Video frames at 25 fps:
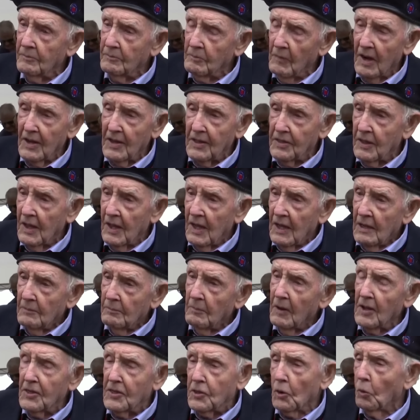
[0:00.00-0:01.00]
My,
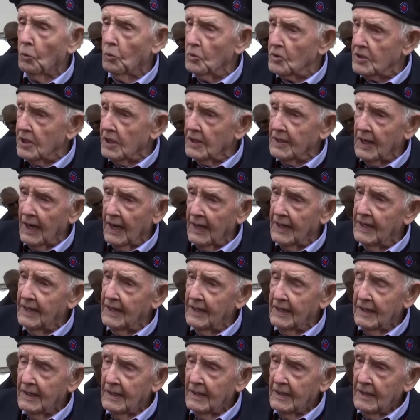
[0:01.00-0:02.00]
my thoughts today
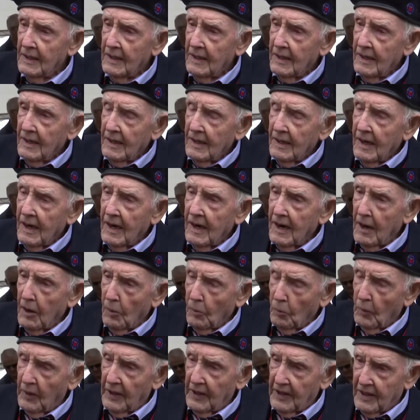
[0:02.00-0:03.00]
are
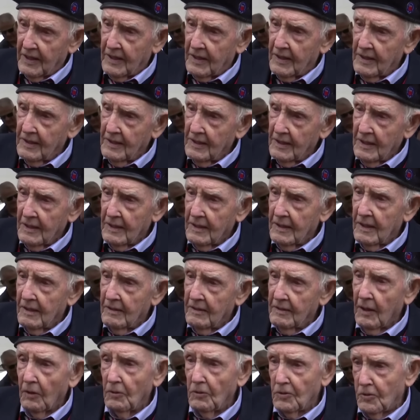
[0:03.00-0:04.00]
with
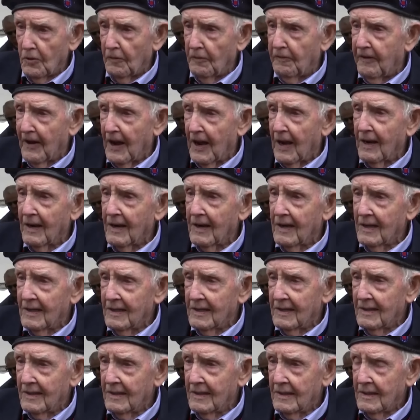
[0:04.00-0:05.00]
those who fell
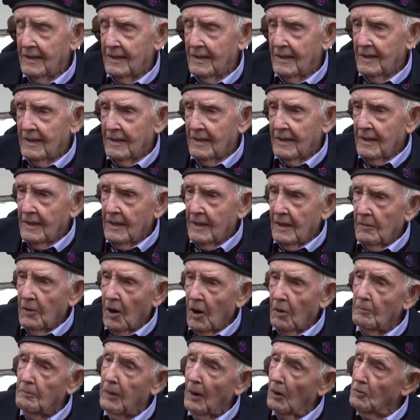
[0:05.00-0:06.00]

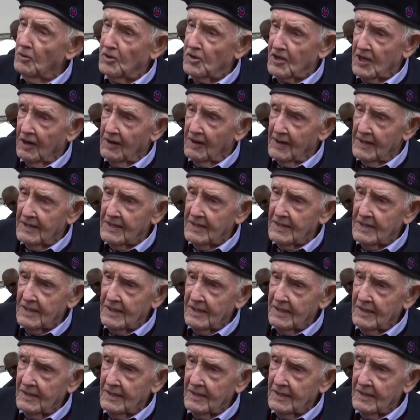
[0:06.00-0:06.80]
on both sides.